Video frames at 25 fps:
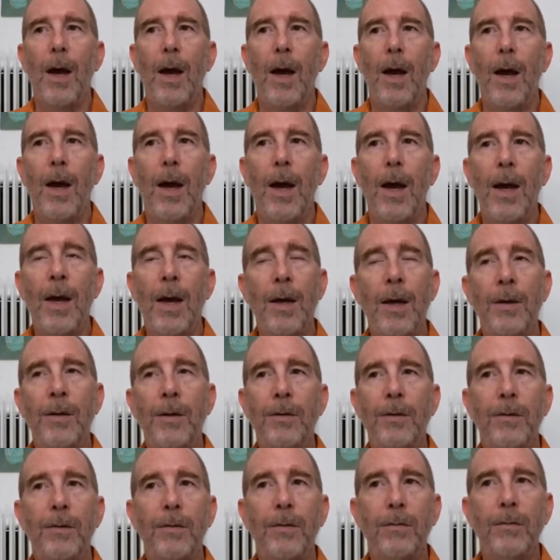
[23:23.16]
and
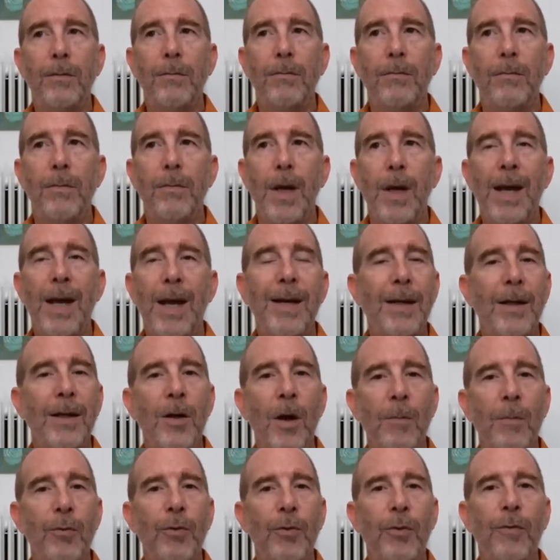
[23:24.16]
any
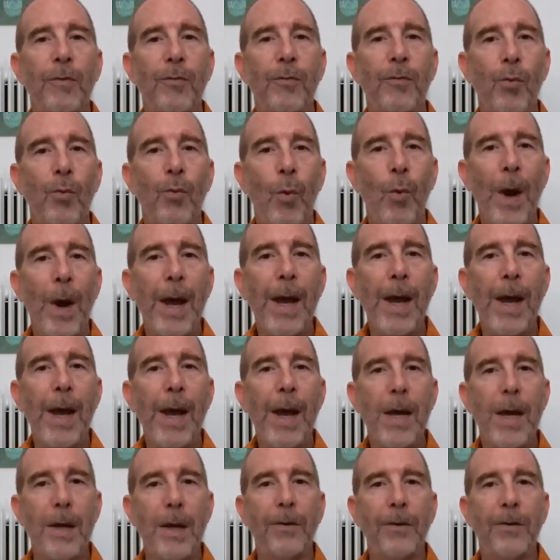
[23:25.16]
number of
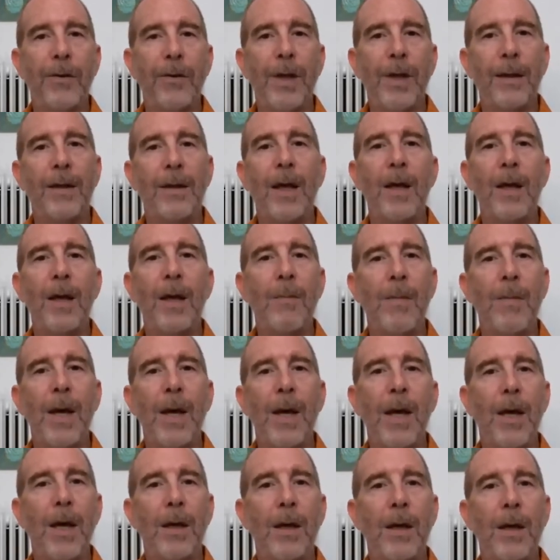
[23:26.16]
ways that they
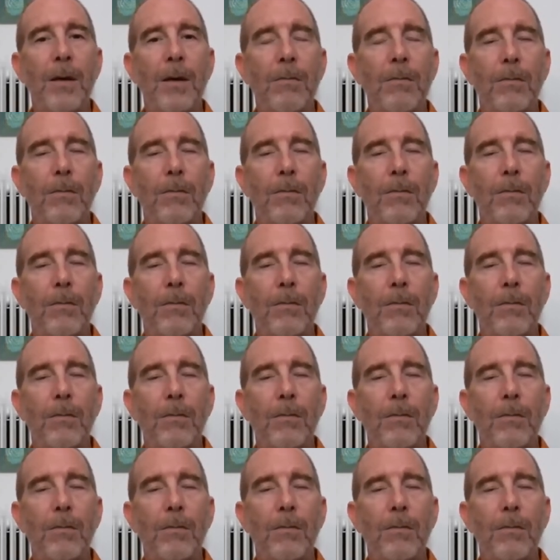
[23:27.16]
may